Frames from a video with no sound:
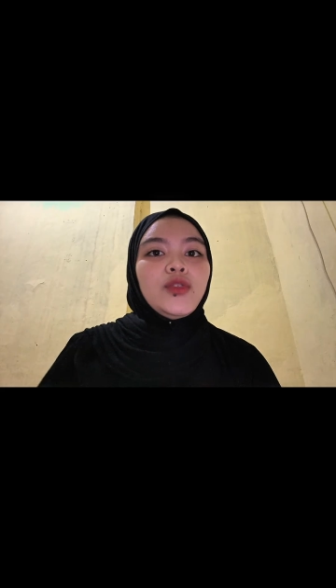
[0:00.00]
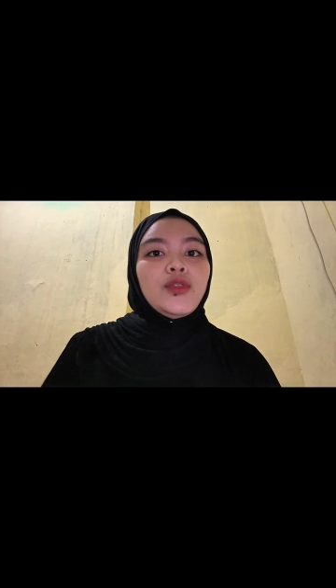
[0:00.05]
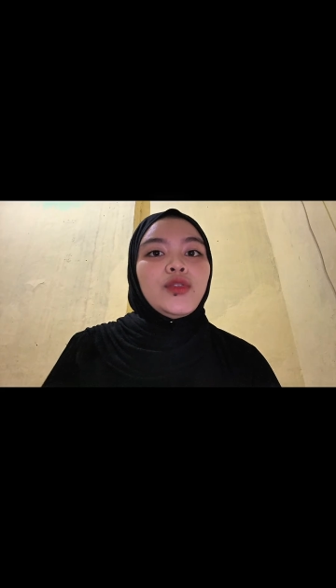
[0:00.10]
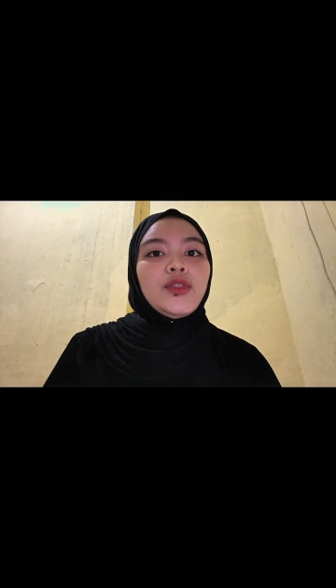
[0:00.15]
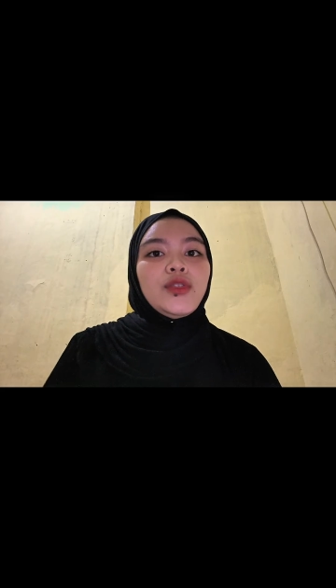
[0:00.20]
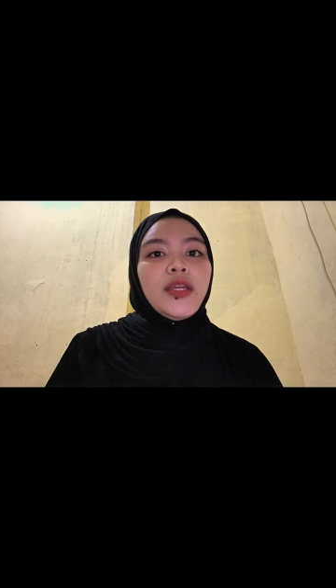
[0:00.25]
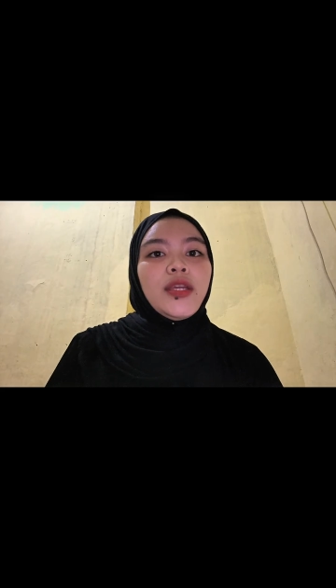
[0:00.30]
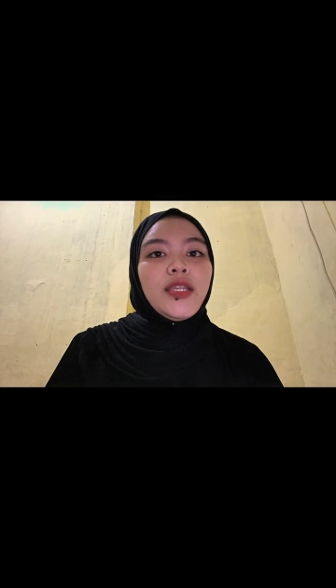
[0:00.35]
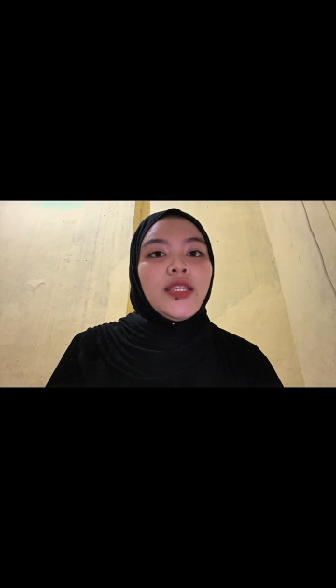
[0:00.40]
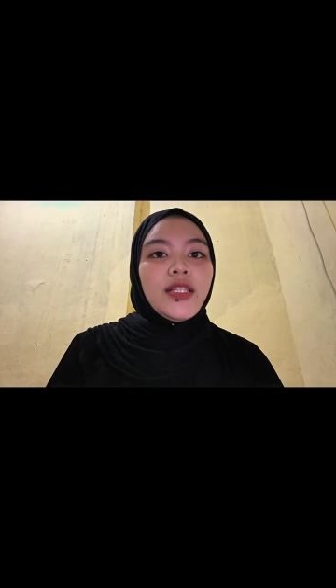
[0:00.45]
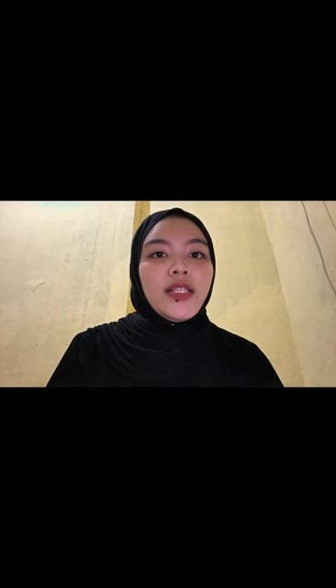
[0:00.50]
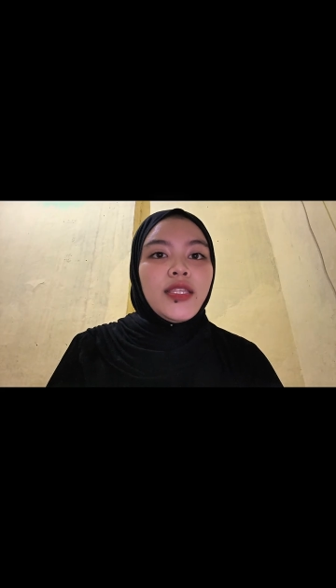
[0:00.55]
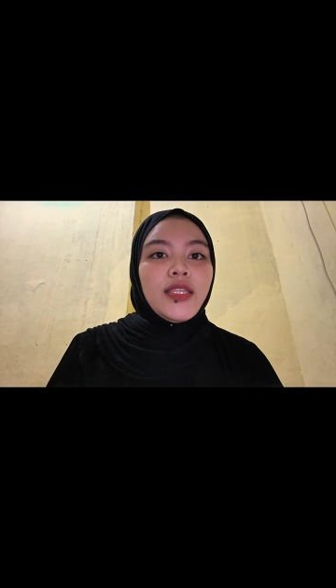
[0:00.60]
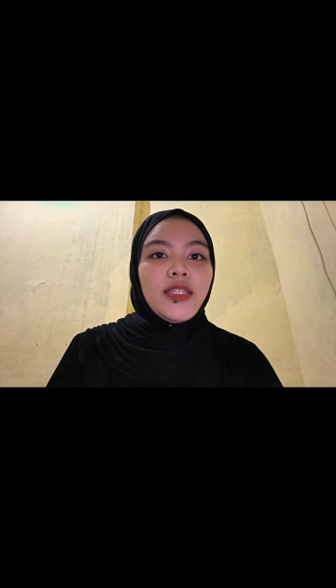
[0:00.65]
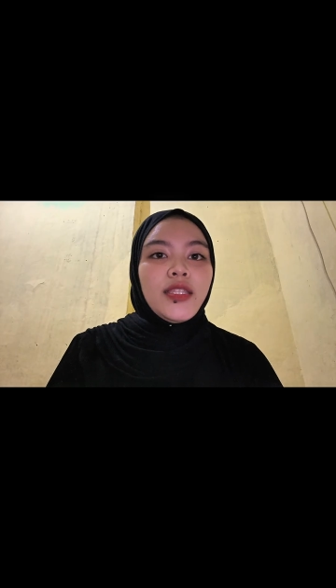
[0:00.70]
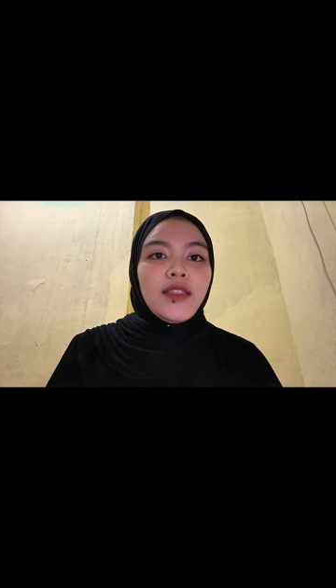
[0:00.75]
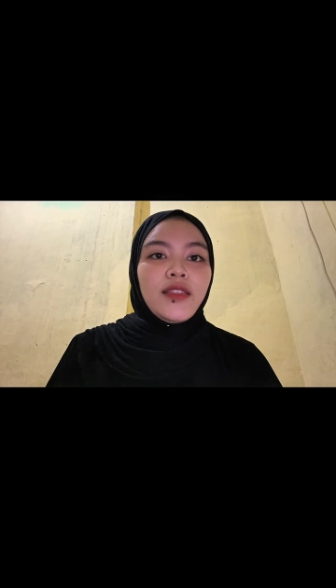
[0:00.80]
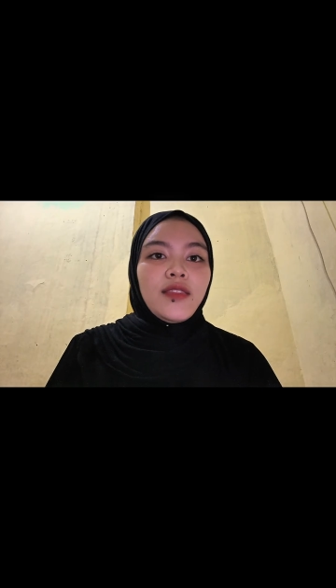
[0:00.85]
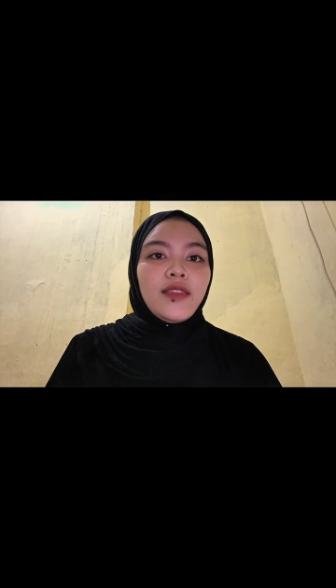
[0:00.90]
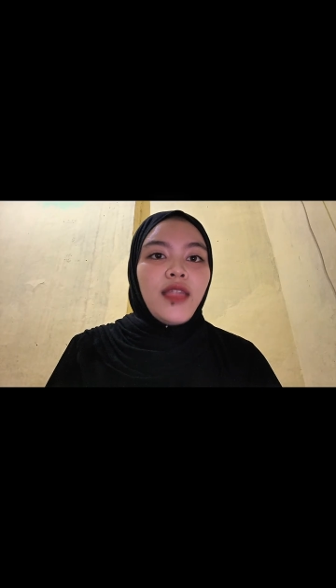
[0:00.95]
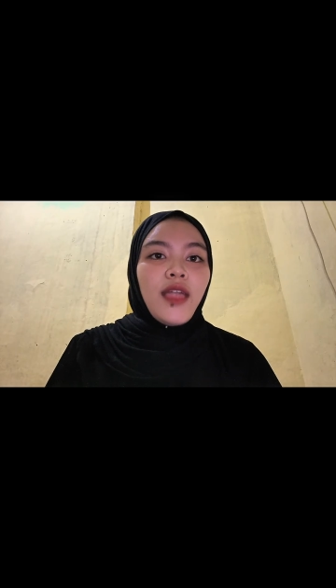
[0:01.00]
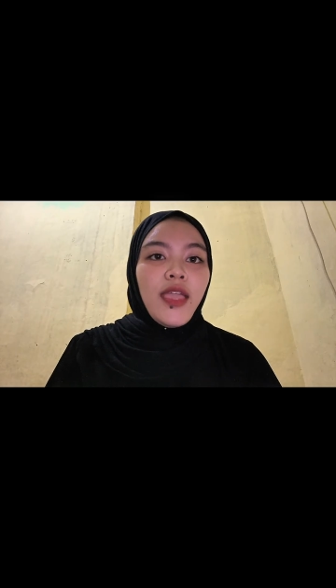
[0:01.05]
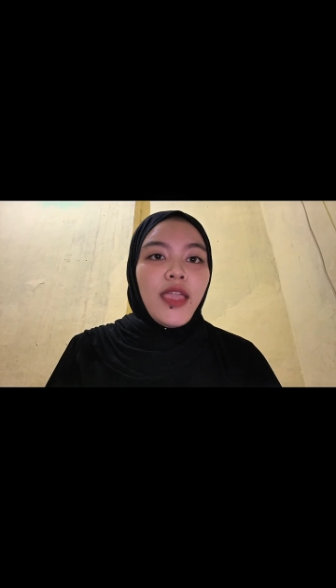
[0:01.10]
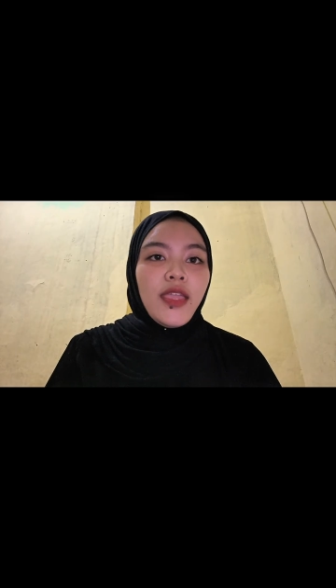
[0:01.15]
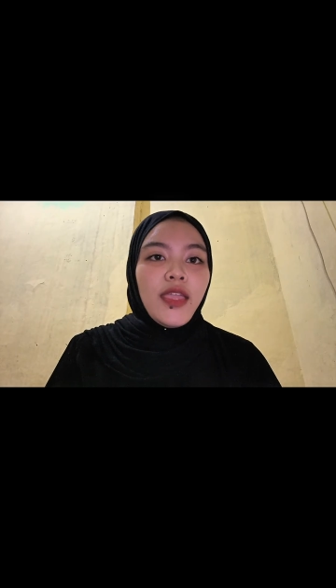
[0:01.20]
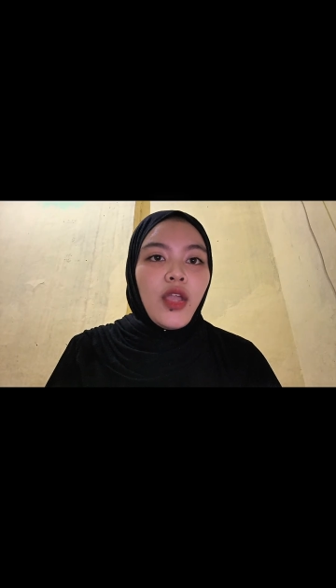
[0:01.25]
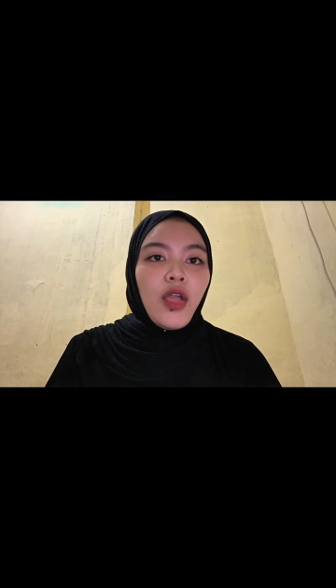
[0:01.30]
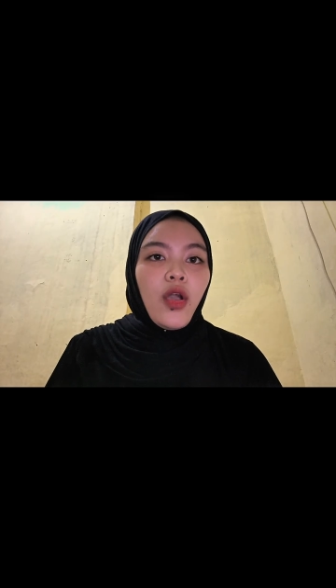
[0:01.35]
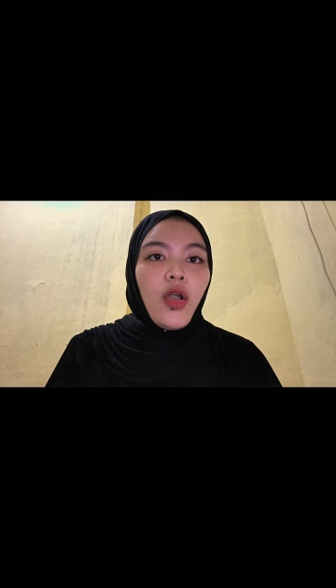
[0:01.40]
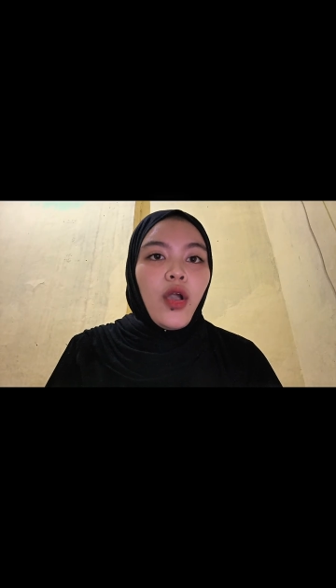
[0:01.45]
to legally
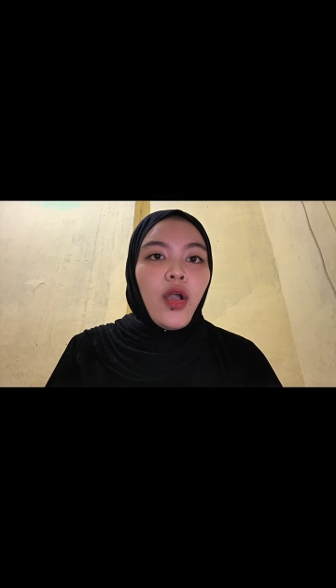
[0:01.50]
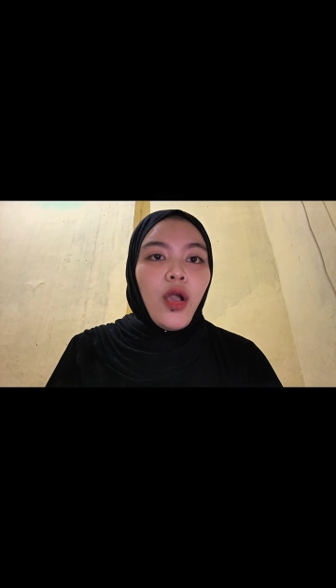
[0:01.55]
detain